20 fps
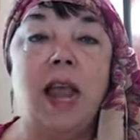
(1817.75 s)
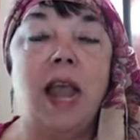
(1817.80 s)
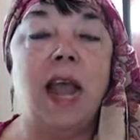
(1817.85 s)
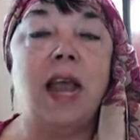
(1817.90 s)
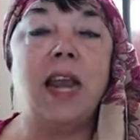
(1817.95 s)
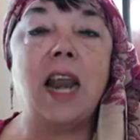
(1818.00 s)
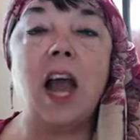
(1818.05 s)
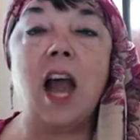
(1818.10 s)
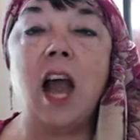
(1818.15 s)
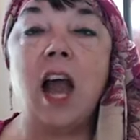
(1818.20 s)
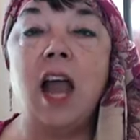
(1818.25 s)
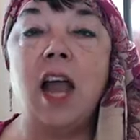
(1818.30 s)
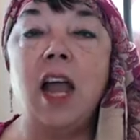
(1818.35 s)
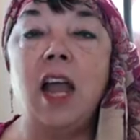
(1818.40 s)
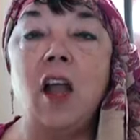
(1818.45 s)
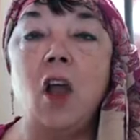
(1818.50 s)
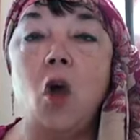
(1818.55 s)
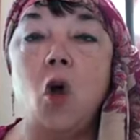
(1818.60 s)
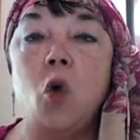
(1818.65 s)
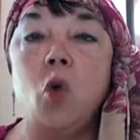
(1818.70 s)
And
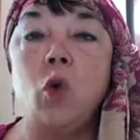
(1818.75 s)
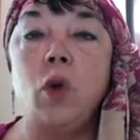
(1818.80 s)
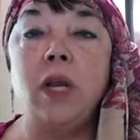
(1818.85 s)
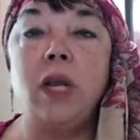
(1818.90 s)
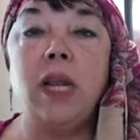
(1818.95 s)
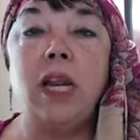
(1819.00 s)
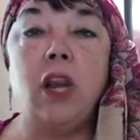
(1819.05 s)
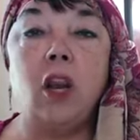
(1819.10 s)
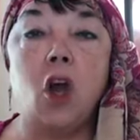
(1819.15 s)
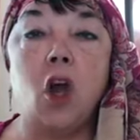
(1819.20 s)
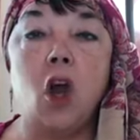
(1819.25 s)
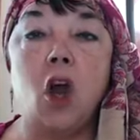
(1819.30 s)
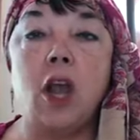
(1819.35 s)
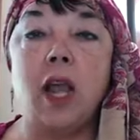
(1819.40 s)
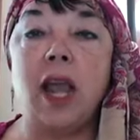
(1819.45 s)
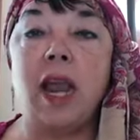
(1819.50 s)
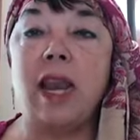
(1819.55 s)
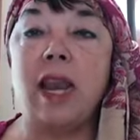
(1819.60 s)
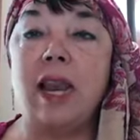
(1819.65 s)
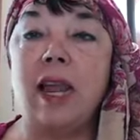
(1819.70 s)
I only
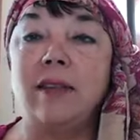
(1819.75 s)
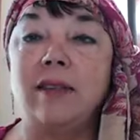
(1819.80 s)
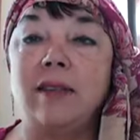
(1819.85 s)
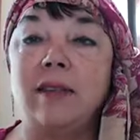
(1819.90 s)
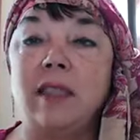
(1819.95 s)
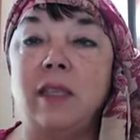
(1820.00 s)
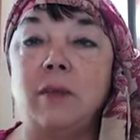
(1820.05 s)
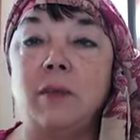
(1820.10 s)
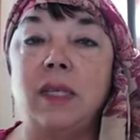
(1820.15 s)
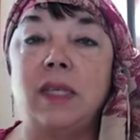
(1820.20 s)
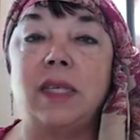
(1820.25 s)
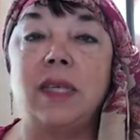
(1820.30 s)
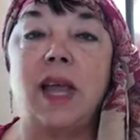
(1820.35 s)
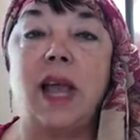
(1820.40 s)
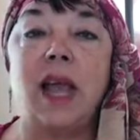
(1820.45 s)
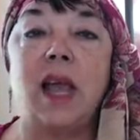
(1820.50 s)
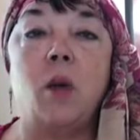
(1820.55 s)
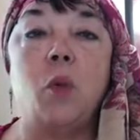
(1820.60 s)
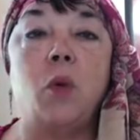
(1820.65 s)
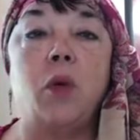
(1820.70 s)
long and lust that the
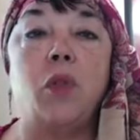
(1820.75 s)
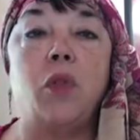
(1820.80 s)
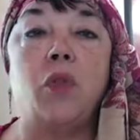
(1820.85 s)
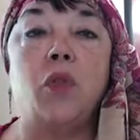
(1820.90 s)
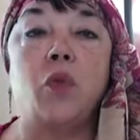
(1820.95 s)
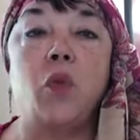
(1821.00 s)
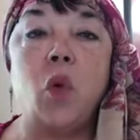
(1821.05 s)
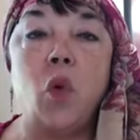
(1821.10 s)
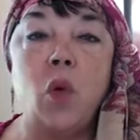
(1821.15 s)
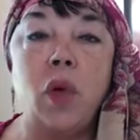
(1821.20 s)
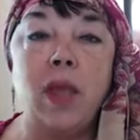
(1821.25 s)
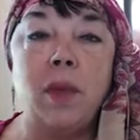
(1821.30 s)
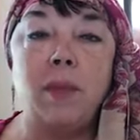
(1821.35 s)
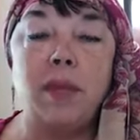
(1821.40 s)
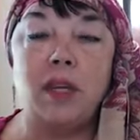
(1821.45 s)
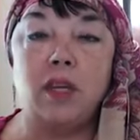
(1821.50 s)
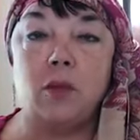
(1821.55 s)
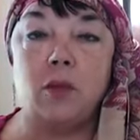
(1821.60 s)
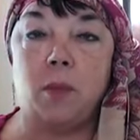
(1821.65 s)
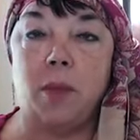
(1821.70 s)
Messiah would throw
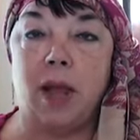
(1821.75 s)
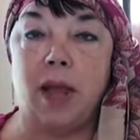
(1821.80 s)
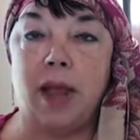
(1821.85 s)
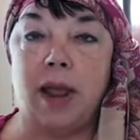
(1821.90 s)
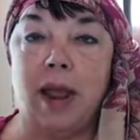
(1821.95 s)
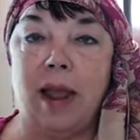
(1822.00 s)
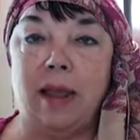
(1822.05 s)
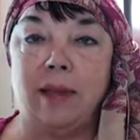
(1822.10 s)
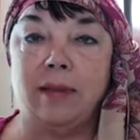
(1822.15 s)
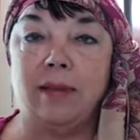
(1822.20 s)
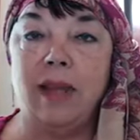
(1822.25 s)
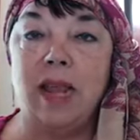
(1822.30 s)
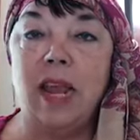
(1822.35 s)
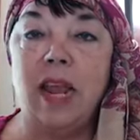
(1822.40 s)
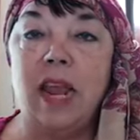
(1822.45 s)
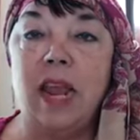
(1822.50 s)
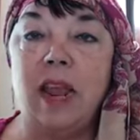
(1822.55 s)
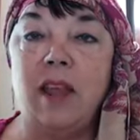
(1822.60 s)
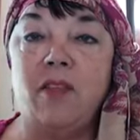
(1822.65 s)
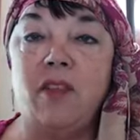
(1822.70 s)
him into my hands
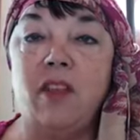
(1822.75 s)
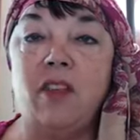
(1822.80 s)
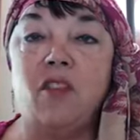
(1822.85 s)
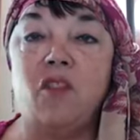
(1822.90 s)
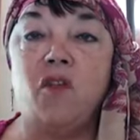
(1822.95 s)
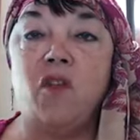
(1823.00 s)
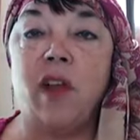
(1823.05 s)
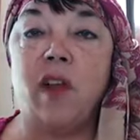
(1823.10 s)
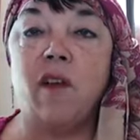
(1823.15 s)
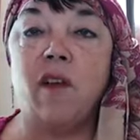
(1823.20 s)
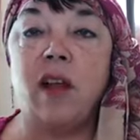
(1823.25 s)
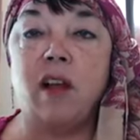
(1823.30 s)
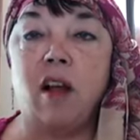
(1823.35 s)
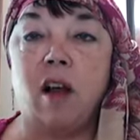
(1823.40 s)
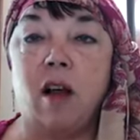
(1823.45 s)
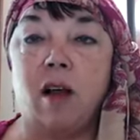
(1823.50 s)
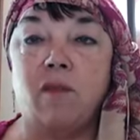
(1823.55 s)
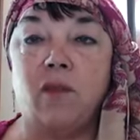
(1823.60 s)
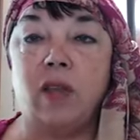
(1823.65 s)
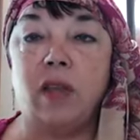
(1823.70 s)
in this very
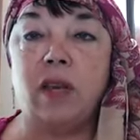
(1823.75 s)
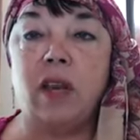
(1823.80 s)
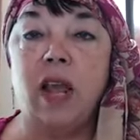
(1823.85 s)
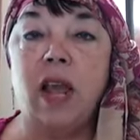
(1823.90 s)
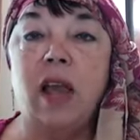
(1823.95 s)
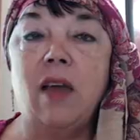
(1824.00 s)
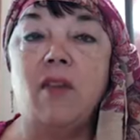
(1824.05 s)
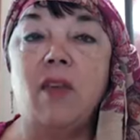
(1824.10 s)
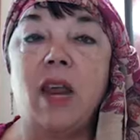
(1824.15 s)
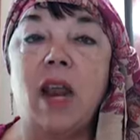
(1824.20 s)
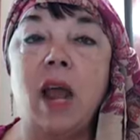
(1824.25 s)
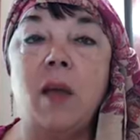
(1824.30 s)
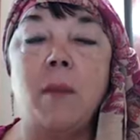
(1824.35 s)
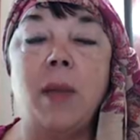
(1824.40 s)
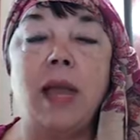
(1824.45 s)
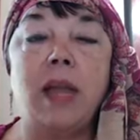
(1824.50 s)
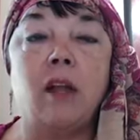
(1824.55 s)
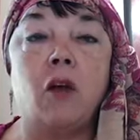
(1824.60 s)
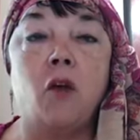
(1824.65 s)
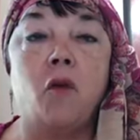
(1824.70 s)
convent, that I
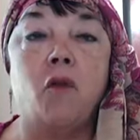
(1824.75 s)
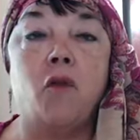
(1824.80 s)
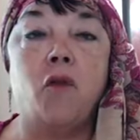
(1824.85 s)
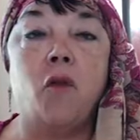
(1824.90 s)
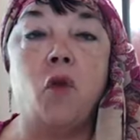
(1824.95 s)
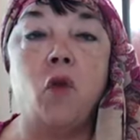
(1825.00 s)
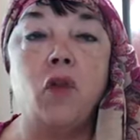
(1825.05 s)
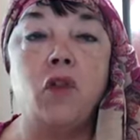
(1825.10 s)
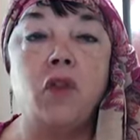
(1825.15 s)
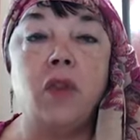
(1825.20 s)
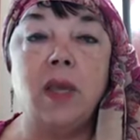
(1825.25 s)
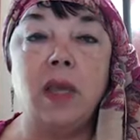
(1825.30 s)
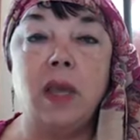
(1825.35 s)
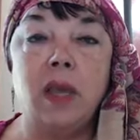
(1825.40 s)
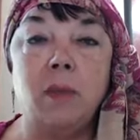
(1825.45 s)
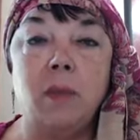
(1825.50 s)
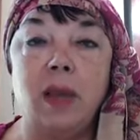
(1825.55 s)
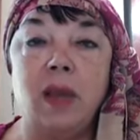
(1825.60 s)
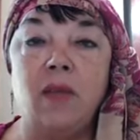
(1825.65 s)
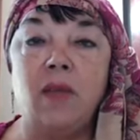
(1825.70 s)
might go forth to
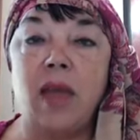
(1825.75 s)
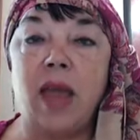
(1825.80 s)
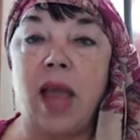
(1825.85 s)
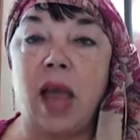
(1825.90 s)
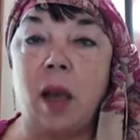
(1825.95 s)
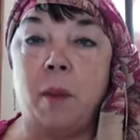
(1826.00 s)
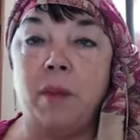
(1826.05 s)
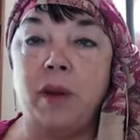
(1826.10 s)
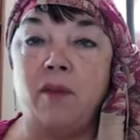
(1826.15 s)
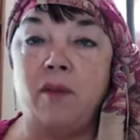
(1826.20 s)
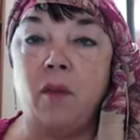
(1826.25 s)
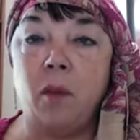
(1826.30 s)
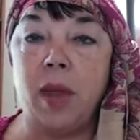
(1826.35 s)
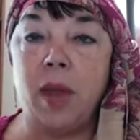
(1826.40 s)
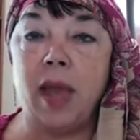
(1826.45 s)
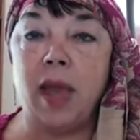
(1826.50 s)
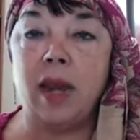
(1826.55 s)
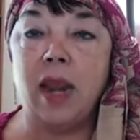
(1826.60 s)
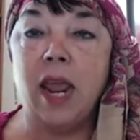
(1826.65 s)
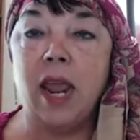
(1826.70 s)
him in the habit of a
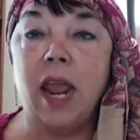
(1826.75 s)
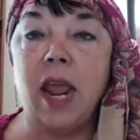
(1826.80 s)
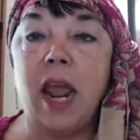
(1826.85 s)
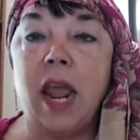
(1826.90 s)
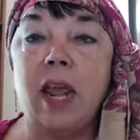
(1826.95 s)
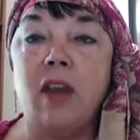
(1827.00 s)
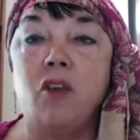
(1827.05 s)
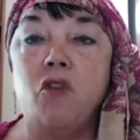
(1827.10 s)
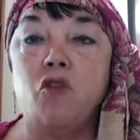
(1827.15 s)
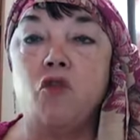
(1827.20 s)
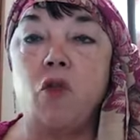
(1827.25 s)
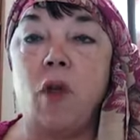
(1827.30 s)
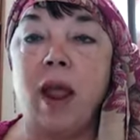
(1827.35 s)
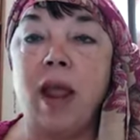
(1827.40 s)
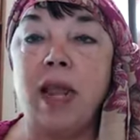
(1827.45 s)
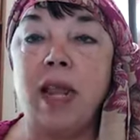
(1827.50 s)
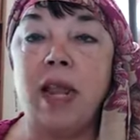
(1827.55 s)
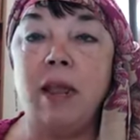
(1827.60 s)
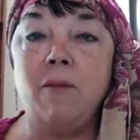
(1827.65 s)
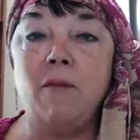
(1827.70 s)
man, and
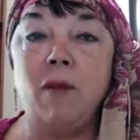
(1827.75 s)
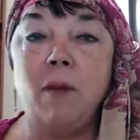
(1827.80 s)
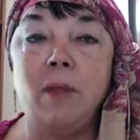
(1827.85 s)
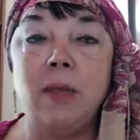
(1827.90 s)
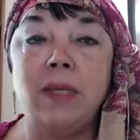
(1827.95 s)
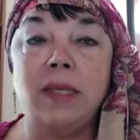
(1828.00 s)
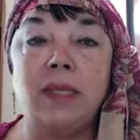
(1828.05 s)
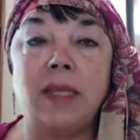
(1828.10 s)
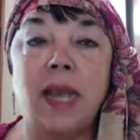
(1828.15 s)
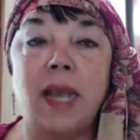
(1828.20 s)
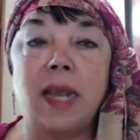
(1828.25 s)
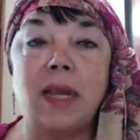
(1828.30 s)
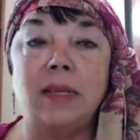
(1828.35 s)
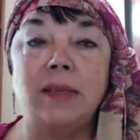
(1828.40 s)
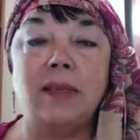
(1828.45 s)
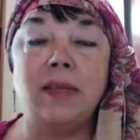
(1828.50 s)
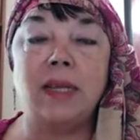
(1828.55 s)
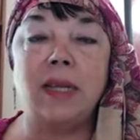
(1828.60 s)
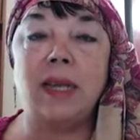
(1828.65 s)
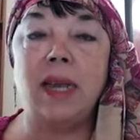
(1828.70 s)
drag him from his saddle
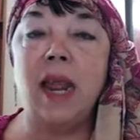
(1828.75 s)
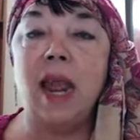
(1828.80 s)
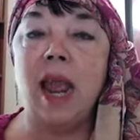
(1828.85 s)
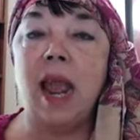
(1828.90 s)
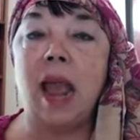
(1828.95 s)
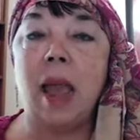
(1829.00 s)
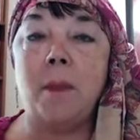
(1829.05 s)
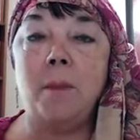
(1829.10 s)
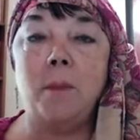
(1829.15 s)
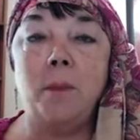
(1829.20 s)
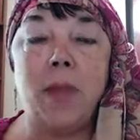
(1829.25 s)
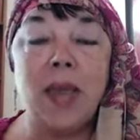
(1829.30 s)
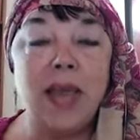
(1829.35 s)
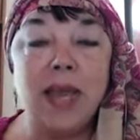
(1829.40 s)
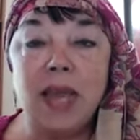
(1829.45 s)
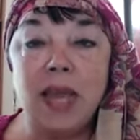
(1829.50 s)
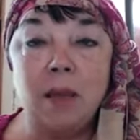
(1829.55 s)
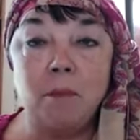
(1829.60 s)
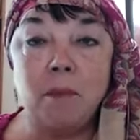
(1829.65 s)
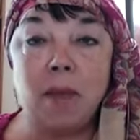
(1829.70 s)
seat, and
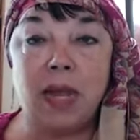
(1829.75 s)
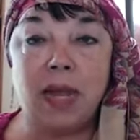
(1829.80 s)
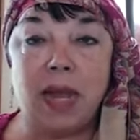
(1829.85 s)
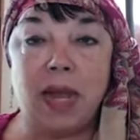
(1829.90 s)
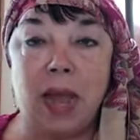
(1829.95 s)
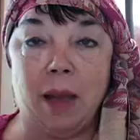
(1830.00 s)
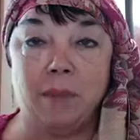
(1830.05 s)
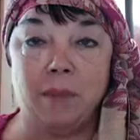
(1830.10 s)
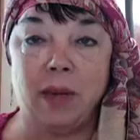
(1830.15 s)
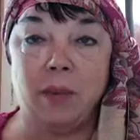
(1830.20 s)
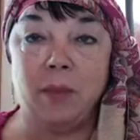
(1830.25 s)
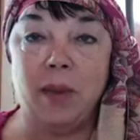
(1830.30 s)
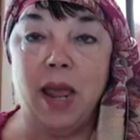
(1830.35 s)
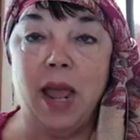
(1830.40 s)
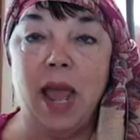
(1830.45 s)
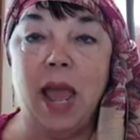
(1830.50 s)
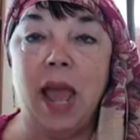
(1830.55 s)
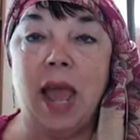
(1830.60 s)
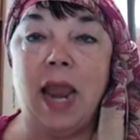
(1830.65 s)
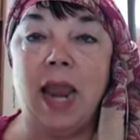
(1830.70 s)
make him my captain,
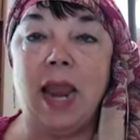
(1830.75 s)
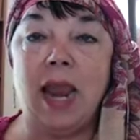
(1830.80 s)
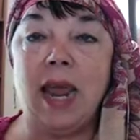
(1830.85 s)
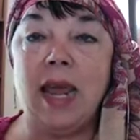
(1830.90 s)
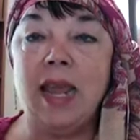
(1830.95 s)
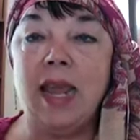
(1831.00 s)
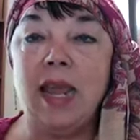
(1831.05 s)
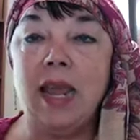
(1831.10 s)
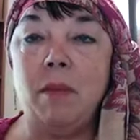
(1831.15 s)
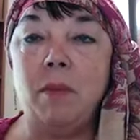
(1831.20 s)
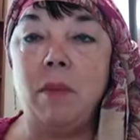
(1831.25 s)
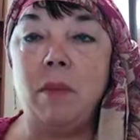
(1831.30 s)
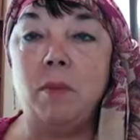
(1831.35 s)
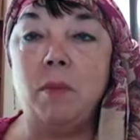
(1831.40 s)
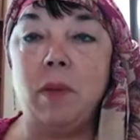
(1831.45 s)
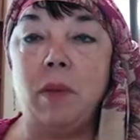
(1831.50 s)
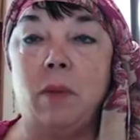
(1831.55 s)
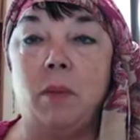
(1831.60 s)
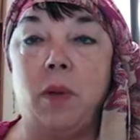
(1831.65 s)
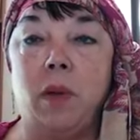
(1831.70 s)
and lay him in
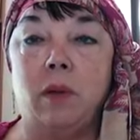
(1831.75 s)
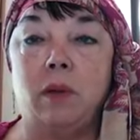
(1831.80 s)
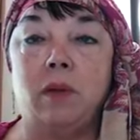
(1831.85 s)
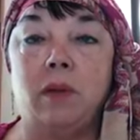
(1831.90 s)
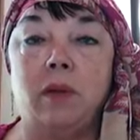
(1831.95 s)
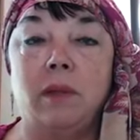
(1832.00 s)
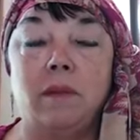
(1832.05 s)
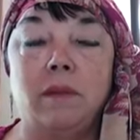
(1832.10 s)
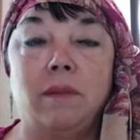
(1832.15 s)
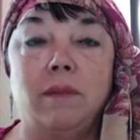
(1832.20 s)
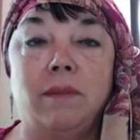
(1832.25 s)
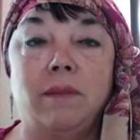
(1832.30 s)
bilboes.